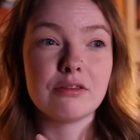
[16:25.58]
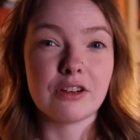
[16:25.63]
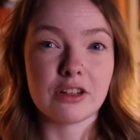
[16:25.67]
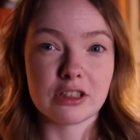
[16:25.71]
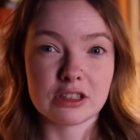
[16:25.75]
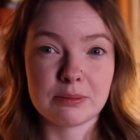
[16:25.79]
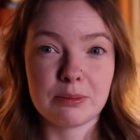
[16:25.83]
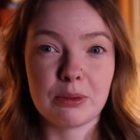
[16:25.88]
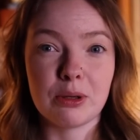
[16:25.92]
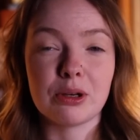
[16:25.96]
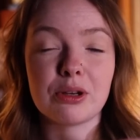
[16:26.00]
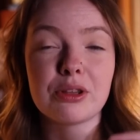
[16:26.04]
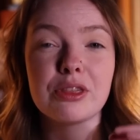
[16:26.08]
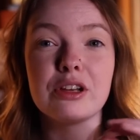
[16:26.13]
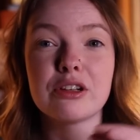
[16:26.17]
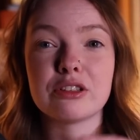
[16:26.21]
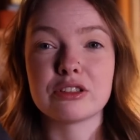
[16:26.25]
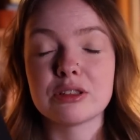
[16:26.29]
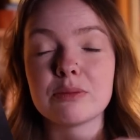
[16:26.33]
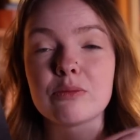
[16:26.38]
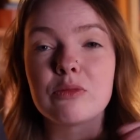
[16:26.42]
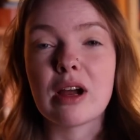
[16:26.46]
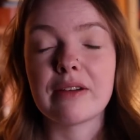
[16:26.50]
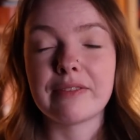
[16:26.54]
first book, there's
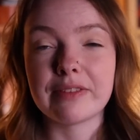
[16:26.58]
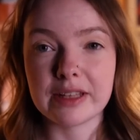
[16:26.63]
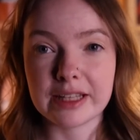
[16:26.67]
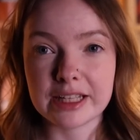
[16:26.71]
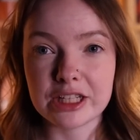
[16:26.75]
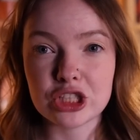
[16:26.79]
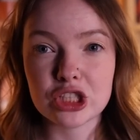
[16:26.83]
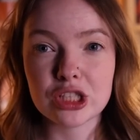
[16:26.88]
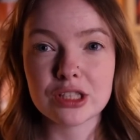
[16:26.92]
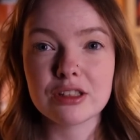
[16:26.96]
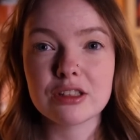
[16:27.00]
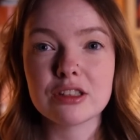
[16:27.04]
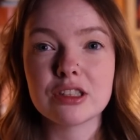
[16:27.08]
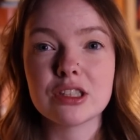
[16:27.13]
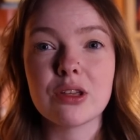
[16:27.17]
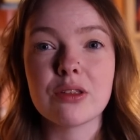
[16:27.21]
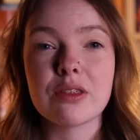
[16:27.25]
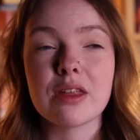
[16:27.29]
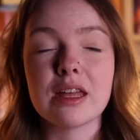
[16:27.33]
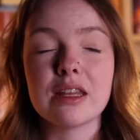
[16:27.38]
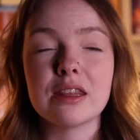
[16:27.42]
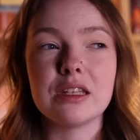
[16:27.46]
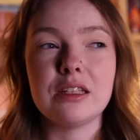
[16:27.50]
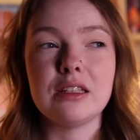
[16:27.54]
some revelations, so
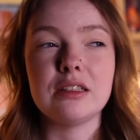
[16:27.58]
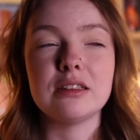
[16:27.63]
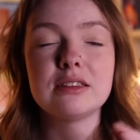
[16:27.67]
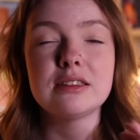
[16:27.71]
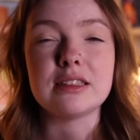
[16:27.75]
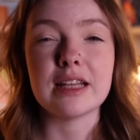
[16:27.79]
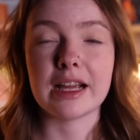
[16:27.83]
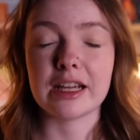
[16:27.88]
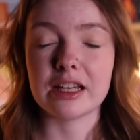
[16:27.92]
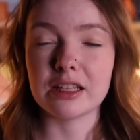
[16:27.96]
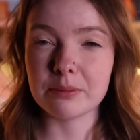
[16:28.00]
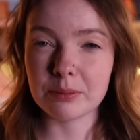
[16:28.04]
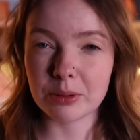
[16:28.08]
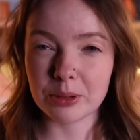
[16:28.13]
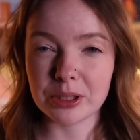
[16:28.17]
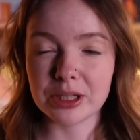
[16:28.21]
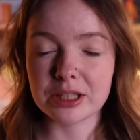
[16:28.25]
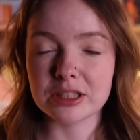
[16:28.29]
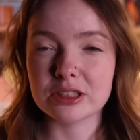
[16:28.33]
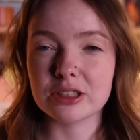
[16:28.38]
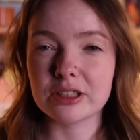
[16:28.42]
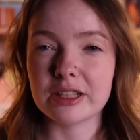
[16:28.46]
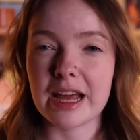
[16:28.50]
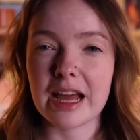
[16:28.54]
that the second book
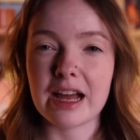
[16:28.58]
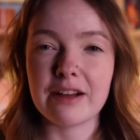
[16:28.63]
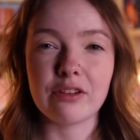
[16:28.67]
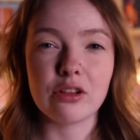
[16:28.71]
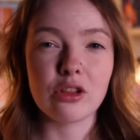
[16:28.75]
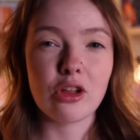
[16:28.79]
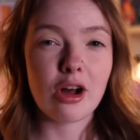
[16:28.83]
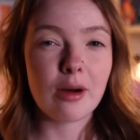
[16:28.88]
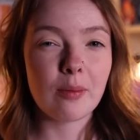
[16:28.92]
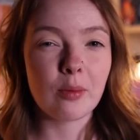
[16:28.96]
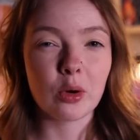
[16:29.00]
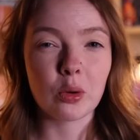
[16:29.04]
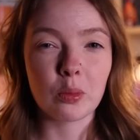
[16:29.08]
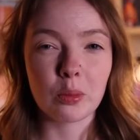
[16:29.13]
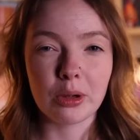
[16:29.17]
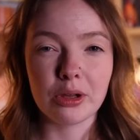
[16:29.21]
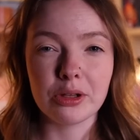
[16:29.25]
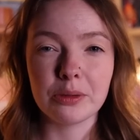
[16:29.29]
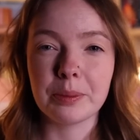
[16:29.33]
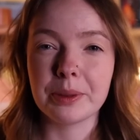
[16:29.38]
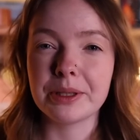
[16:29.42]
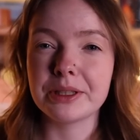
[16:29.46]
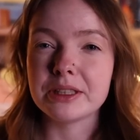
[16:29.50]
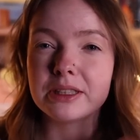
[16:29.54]
is gonna have a lot more
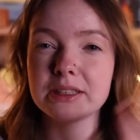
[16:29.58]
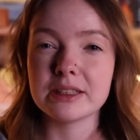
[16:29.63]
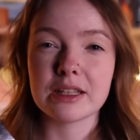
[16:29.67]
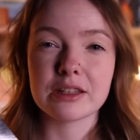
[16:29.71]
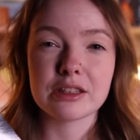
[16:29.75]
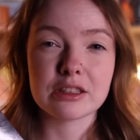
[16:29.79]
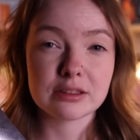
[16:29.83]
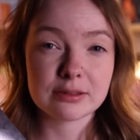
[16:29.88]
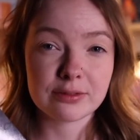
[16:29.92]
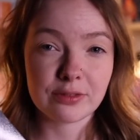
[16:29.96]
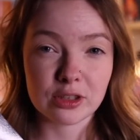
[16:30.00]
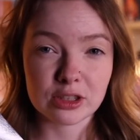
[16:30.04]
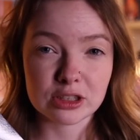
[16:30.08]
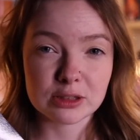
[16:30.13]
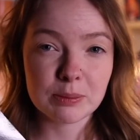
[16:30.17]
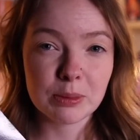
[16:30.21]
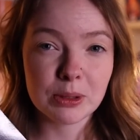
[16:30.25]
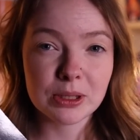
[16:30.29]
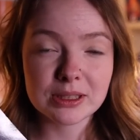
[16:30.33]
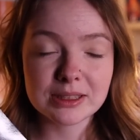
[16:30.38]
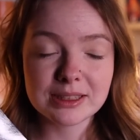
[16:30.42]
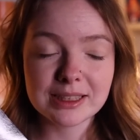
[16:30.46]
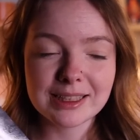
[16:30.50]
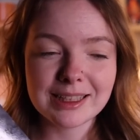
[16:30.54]
world building than this first
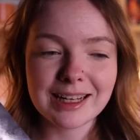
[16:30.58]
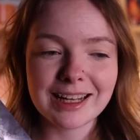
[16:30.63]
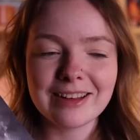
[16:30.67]
book did.